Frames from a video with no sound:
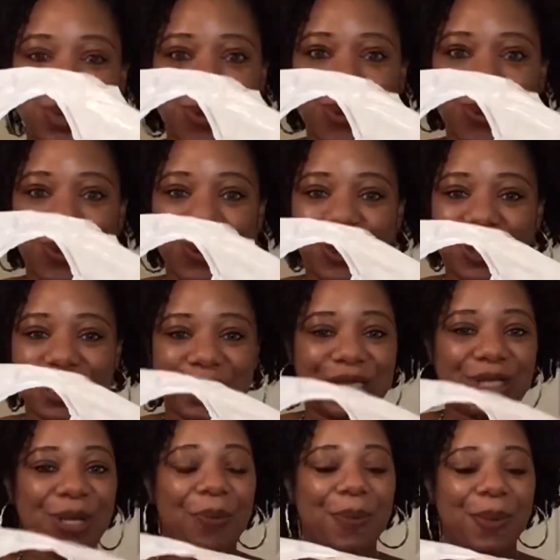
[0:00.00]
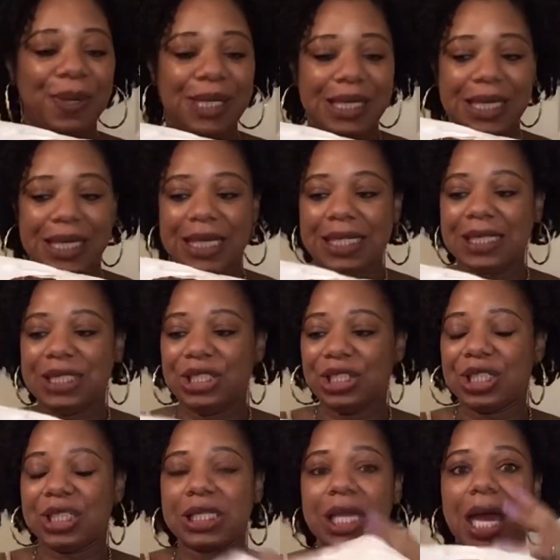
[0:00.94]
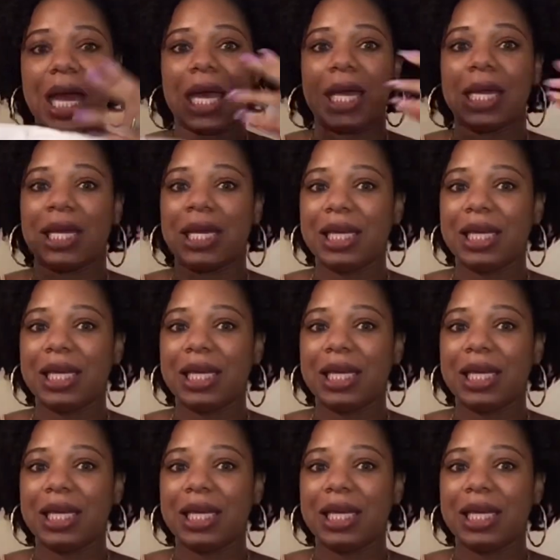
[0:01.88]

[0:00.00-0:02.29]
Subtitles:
so gorgeous. So please just like,